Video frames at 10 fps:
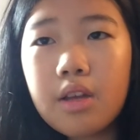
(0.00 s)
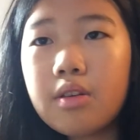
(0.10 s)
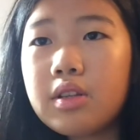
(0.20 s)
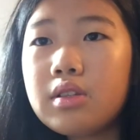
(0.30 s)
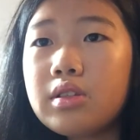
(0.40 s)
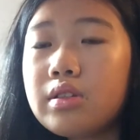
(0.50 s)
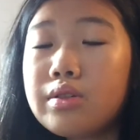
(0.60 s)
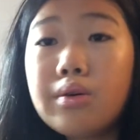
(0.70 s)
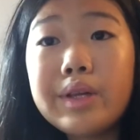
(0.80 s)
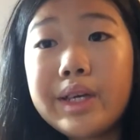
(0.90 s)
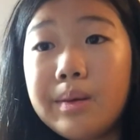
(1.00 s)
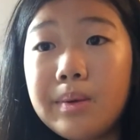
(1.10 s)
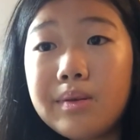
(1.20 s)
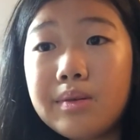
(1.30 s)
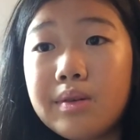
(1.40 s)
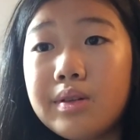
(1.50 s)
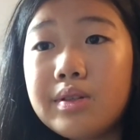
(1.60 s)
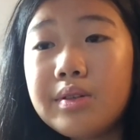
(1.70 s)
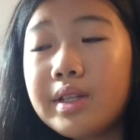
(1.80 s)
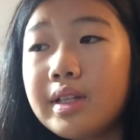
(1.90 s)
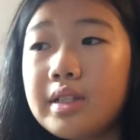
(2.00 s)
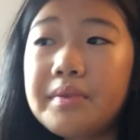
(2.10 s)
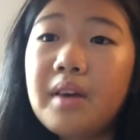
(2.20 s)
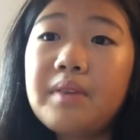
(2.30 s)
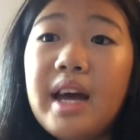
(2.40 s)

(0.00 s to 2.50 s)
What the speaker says: you can just totally keep on doing this if you have an